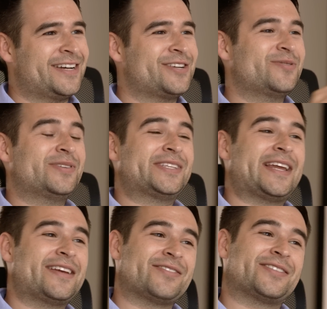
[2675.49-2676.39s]
And you
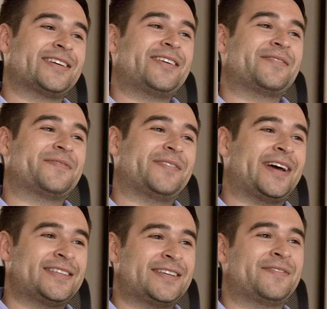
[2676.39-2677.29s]
said it yourself
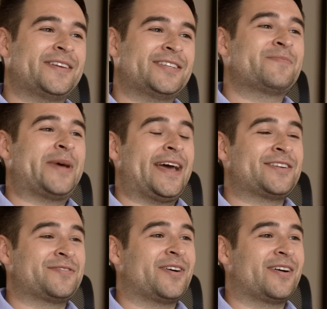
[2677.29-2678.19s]
as if it is a
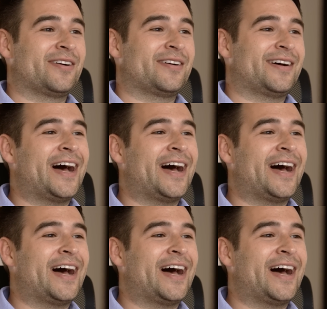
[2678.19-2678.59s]
badge of honor.